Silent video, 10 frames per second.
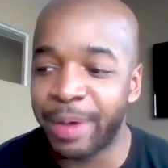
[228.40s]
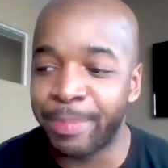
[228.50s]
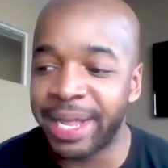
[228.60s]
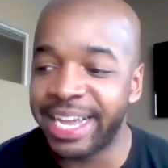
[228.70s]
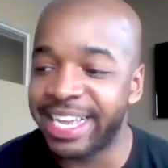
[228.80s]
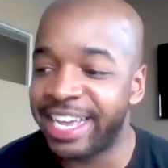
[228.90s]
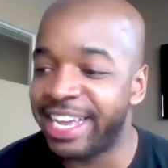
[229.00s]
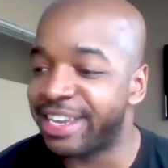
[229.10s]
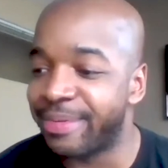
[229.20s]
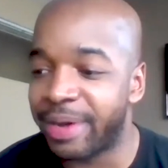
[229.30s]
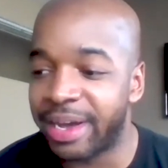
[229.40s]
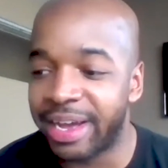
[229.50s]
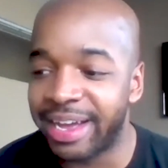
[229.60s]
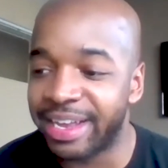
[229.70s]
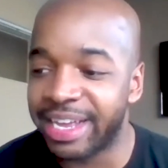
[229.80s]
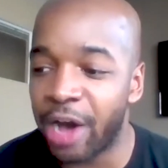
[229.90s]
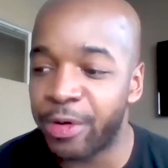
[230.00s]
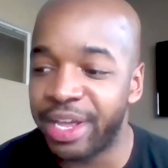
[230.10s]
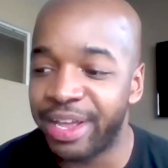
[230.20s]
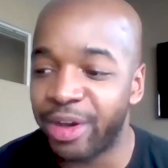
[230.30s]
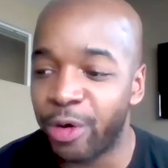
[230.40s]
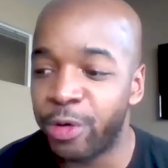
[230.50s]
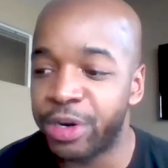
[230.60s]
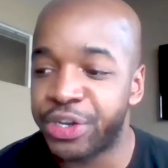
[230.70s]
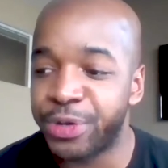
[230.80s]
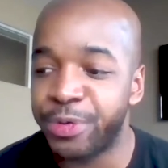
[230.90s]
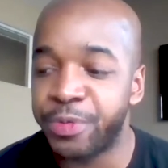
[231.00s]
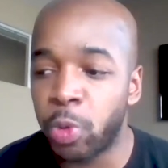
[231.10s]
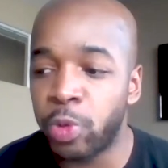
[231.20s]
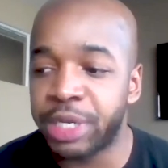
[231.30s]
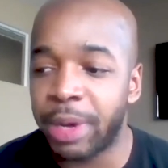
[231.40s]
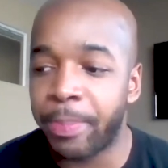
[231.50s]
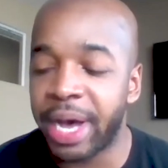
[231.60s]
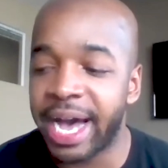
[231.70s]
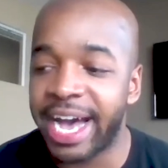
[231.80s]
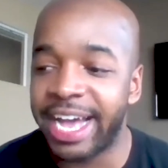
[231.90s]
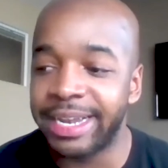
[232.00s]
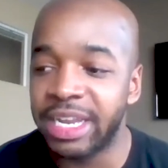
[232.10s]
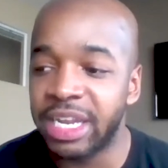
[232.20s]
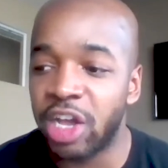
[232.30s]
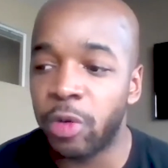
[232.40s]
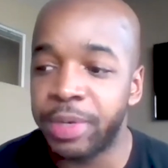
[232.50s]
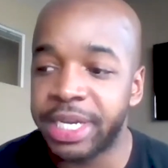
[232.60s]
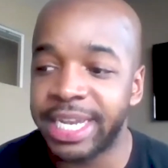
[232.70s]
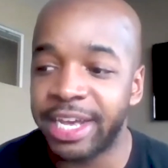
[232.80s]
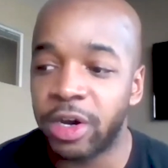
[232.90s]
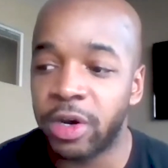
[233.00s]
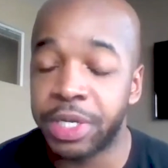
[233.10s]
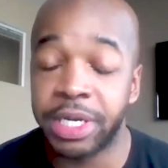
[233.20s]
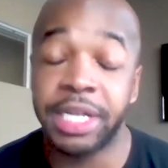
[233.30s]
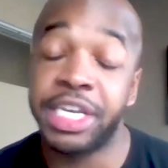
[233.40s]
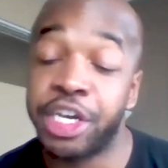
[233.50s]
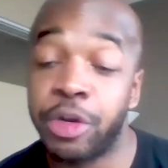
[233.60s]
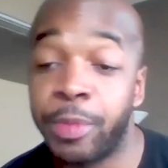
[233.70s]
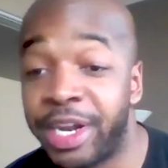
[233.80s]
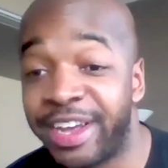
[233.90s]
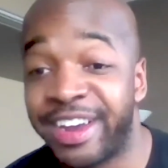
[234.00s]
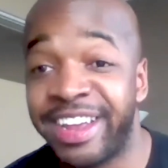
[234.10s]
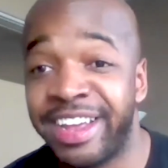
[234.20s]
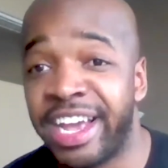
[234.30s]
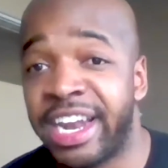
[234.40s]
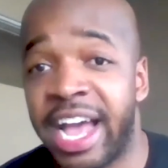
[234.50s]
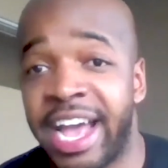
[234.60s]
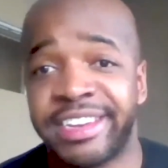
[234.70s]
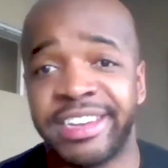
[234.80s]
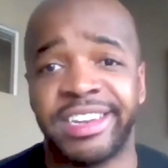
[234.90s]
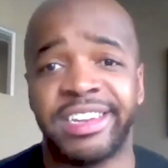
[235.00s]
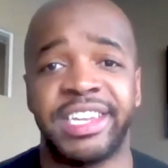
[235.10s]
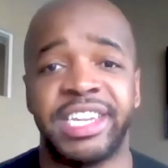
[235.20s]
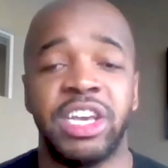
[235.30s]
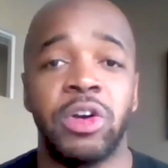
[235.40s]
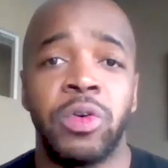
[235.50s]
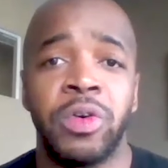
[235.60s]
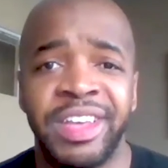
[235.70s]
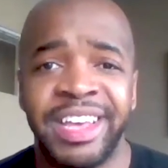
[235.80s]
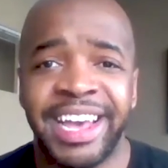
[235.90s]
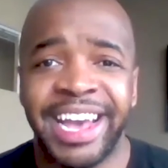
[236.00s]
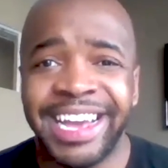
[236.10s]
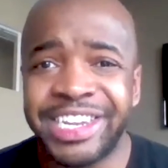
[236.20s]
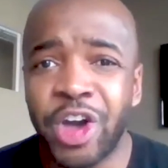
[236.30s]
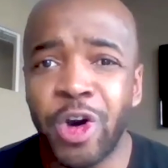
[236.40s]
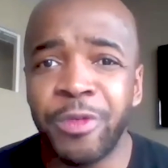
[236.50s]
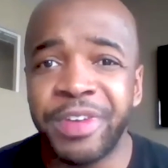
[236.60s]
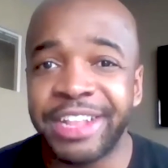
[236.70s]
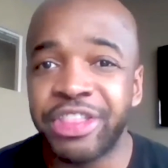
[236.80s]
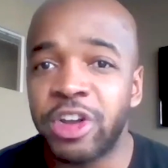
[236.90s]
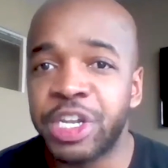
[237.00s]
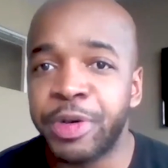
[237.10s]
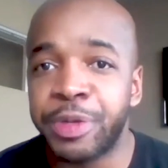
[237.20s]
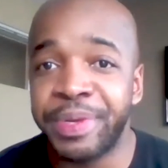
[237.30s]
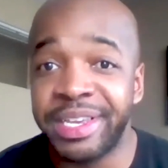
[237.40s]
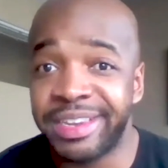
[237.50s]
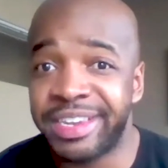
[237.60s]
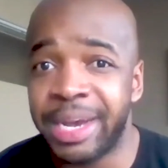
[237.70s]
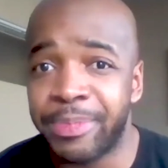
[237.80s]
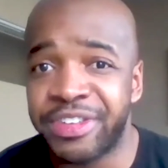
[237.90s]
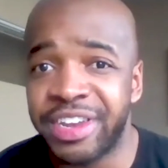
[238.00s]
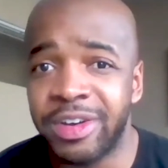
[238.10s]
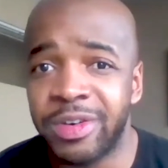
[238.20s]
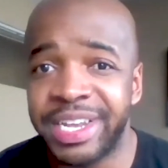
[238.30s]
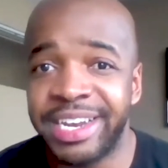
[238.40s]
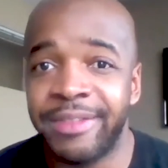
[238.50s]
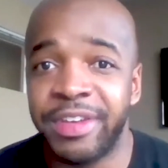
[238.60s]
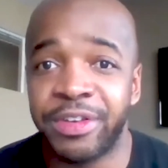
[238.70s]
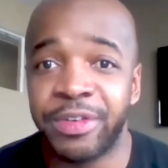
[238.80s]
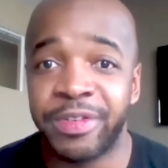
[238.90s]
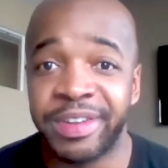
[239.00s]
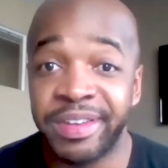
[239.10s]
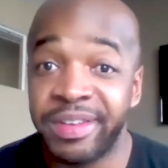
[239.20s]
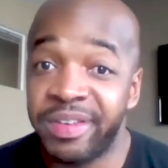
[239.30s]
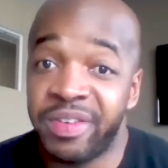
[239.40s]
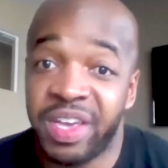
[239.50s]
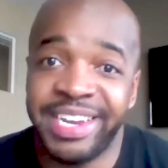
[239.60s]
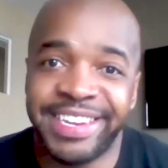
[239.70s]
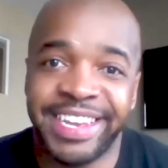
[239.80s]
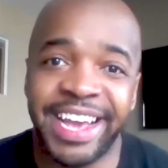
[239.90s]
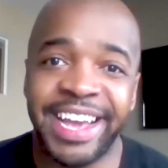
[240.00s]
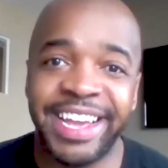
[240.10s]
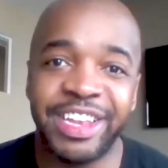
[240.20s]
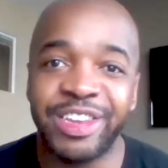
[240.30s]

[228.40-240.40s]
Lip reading: blankets and my county orange suit, went to my pod, they opened the cell, there was another gentleman in there, and I asked the CO, it's COVID. I thought it was supposed to be separate cells, individuals. And he said, hey,